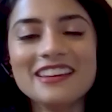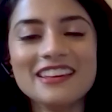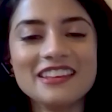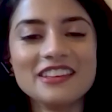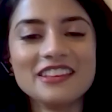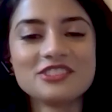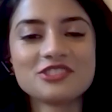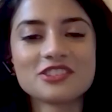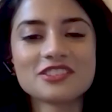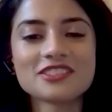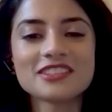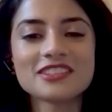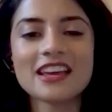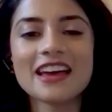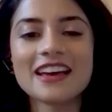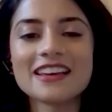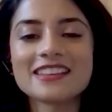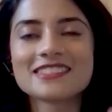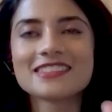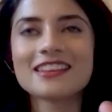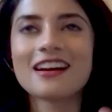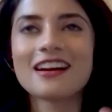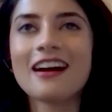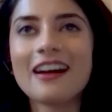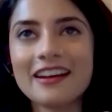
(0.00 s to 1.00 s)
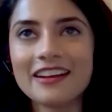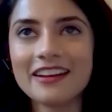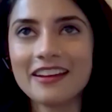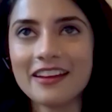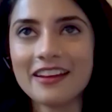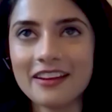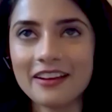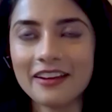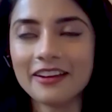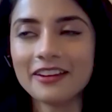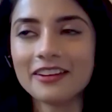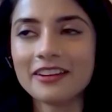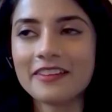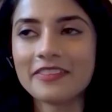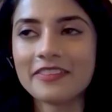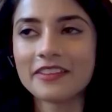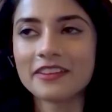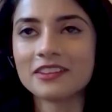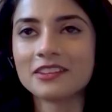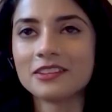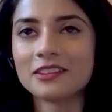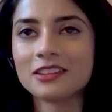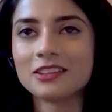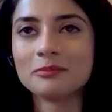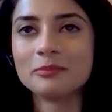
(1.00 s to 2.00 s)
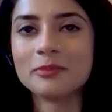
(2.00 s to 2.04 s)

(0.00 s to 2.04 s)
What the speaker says: It's just SIA and then